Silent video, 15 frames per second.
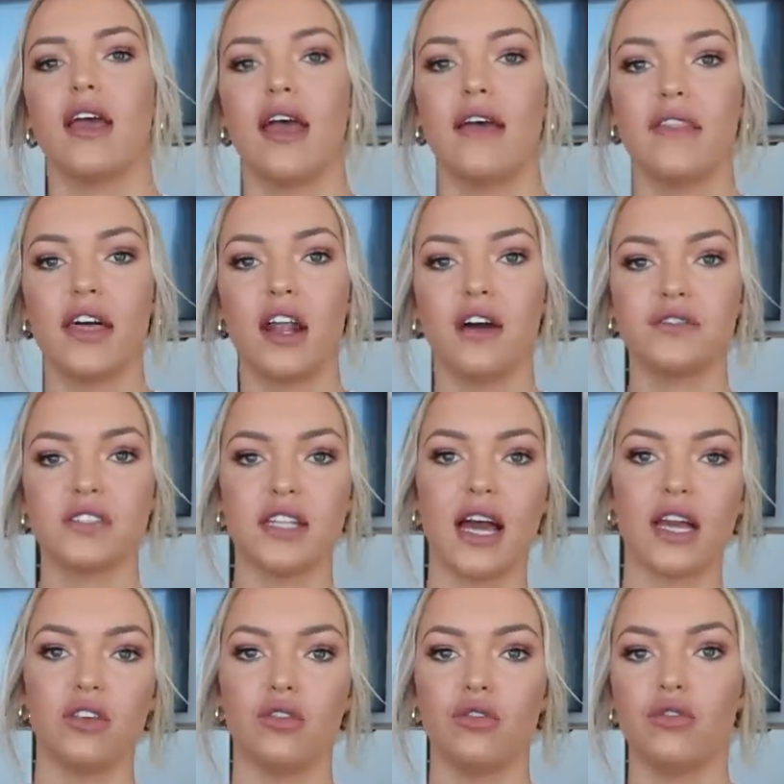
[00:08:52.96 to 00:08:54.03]
And then after
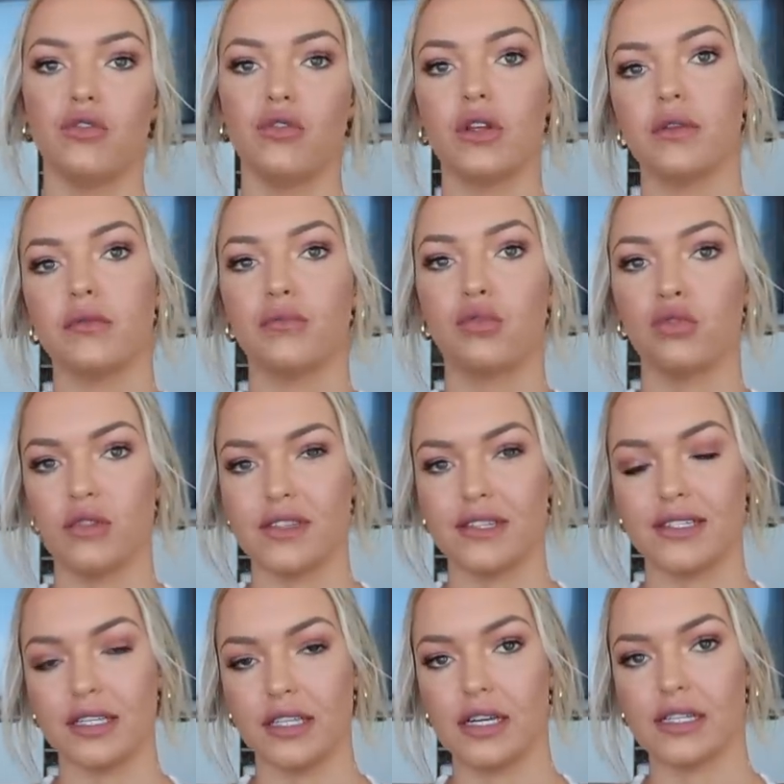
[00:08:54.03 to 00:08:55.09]
that, you put the
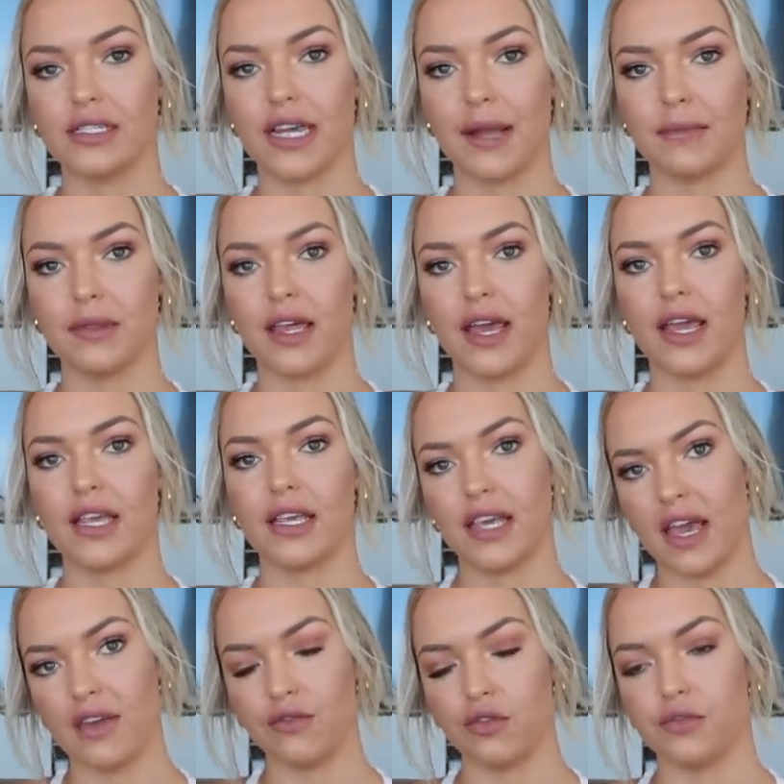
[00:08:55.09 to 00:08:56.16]
silicone tape that they
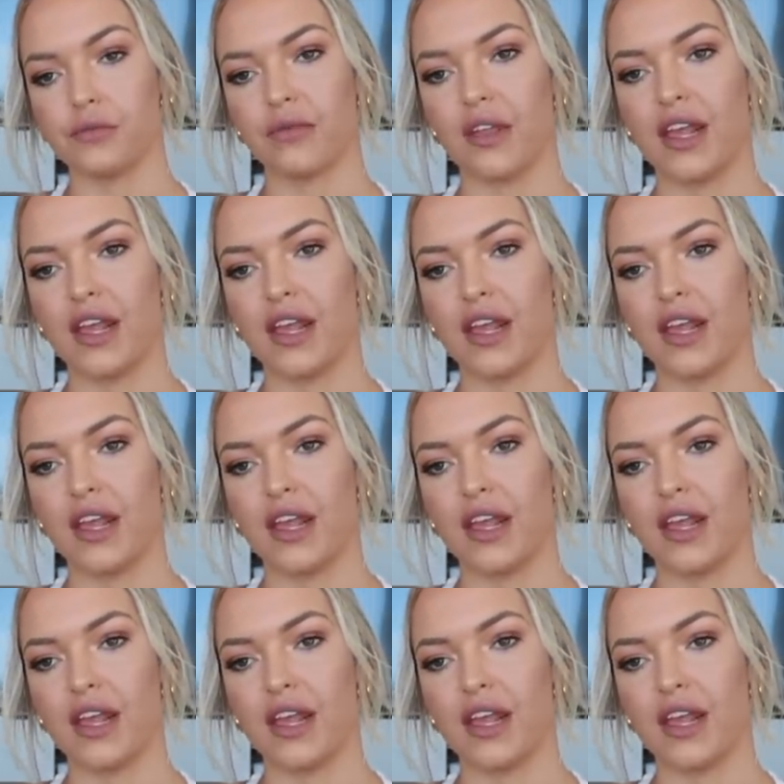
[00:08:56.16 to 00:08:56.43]
gave you.